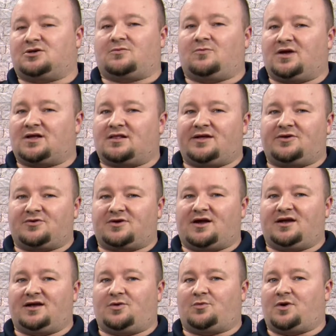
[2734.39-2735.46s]
Wicklander got
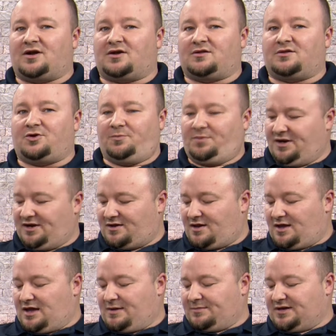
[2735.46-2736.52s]
hit around a little bit,
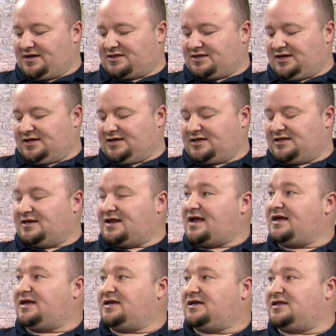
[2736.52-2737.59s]
but at the end of the day,
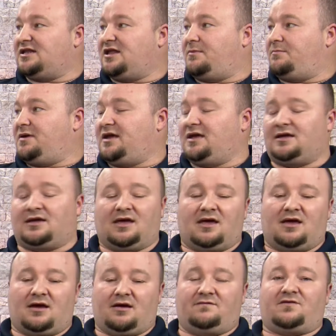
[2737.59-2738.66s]
he ended up being
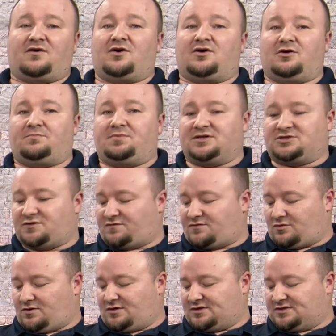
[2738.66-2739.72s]
a very good pitcher
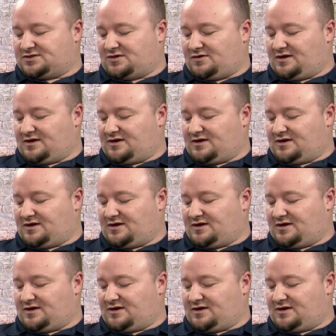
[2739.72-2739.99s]
for Arkansas.